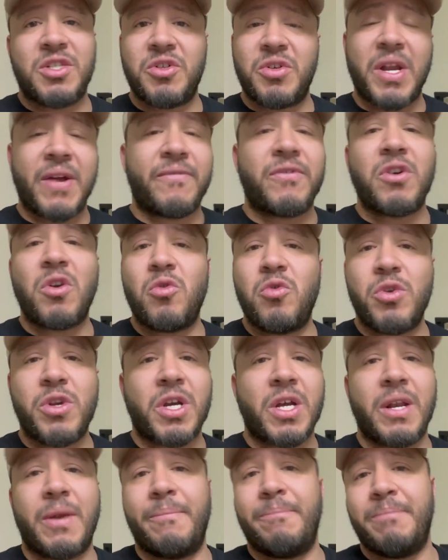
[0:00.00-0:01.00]
You never know who you're
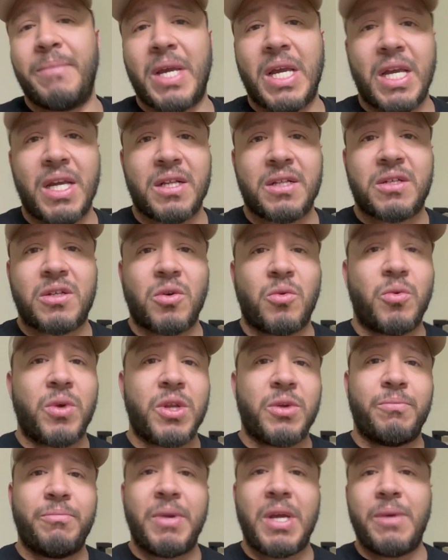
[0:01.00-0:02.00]
going to meet. So when
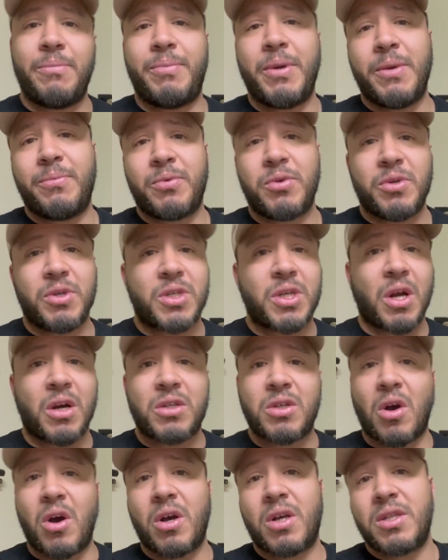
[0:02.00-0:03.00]
you meet people, you start
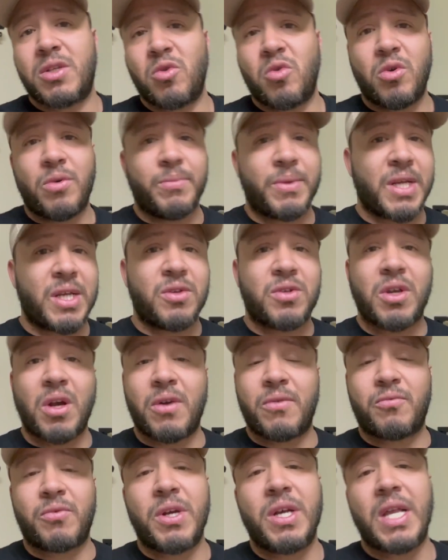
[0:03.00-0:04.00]
talking to them and you
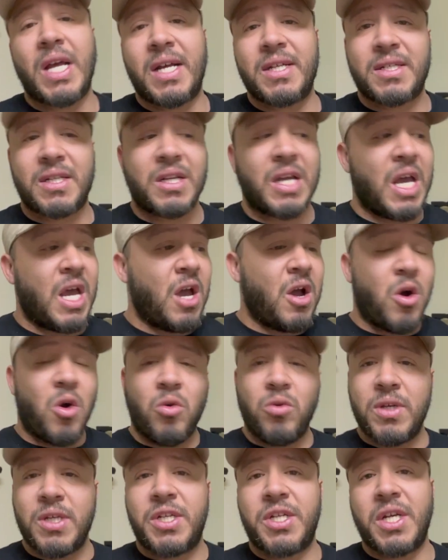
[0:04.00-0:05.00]
start realizing,
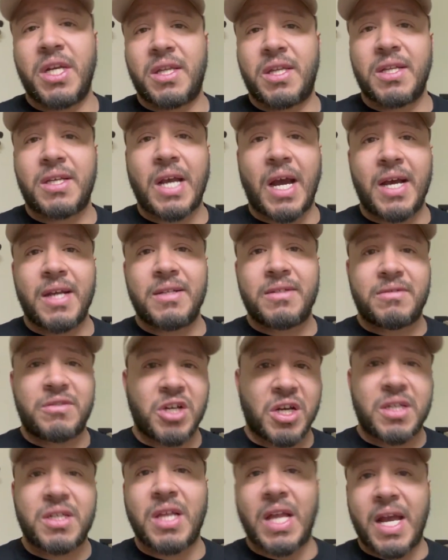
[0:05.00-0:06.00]
holy shit, this guy is
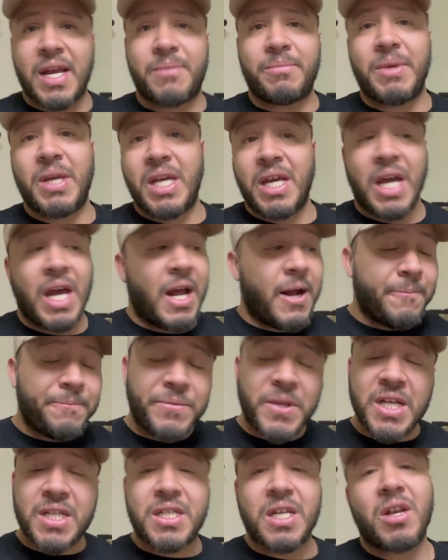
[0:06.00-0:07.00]
just like me.
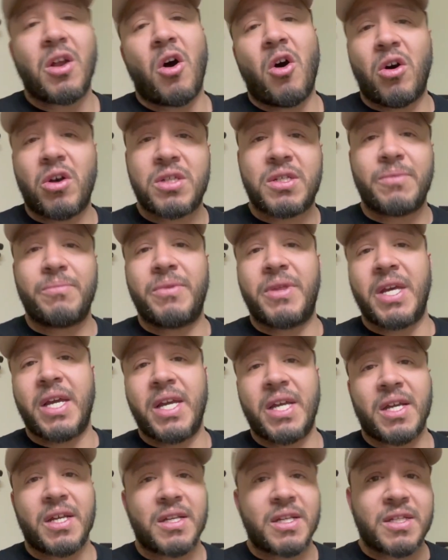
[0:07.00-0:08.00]
It's an awesome
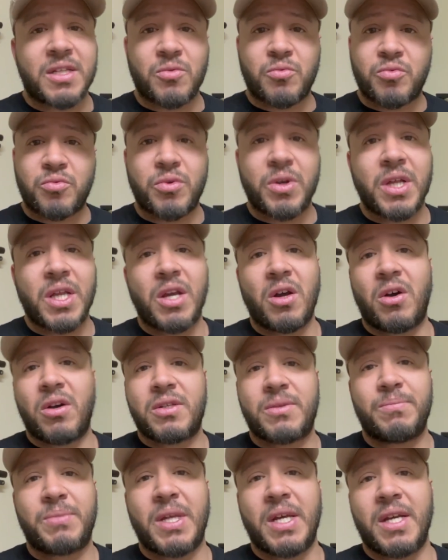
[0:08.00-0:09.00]
thing. It's a really
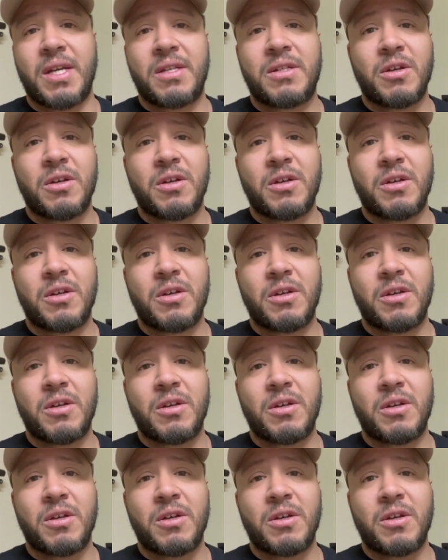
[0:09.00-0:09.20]
awesome thing.